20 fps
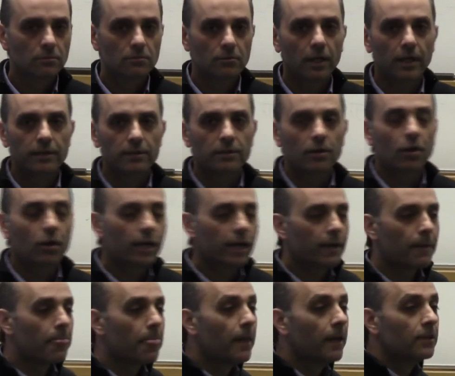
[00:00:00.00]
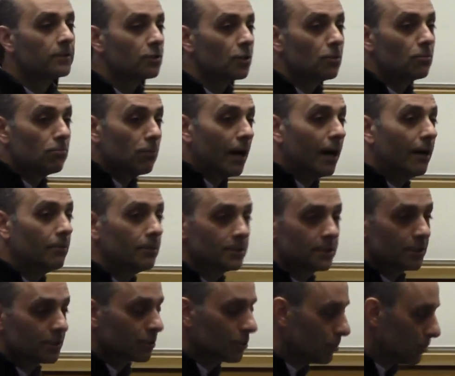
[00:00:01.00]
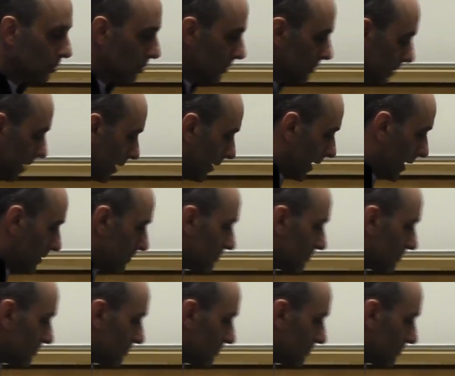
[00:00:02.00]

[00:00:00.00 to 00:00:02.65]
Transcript: Right. Okay. So why was this cool? All right.